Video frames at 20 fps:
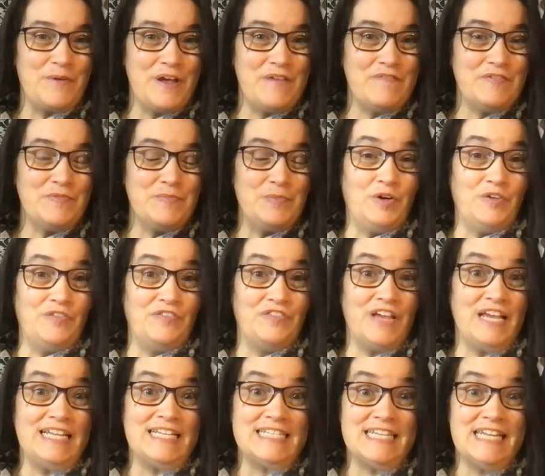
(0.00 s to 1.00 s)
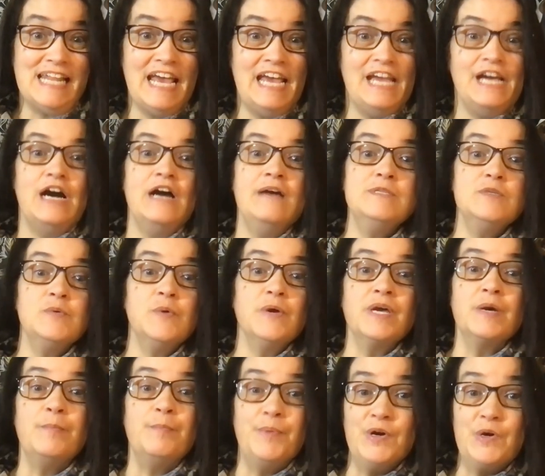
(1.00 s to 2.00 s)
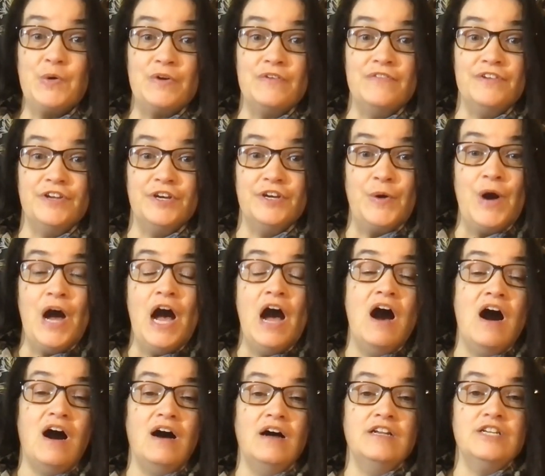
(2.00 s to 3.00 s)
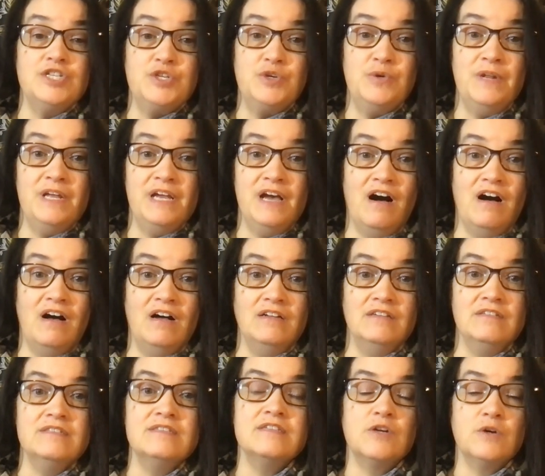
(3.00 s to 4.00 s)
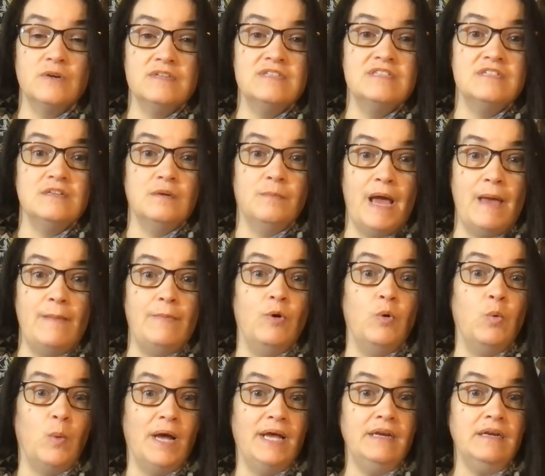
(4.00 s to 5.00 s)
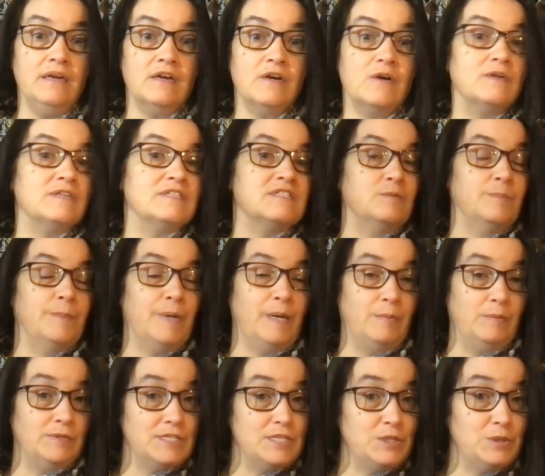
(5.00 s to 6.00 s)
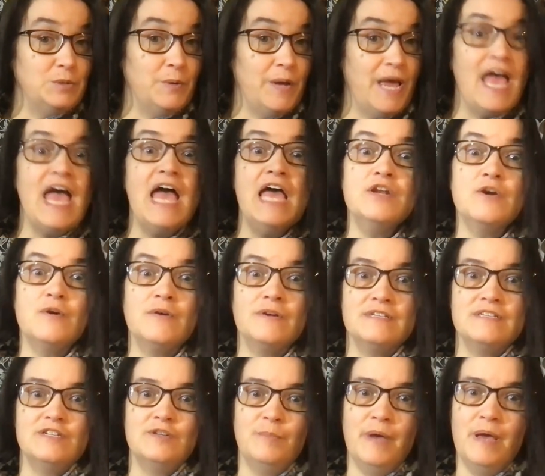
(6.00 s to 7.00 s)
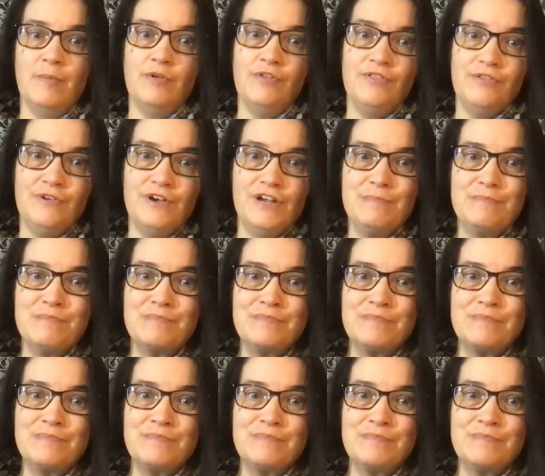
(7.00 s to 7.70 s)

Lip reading: Ravenwolf, and today I'm doing a book review on Judy Hall's Crystal Bible 1, Crystal Bible 2, and Crystal Bible 3.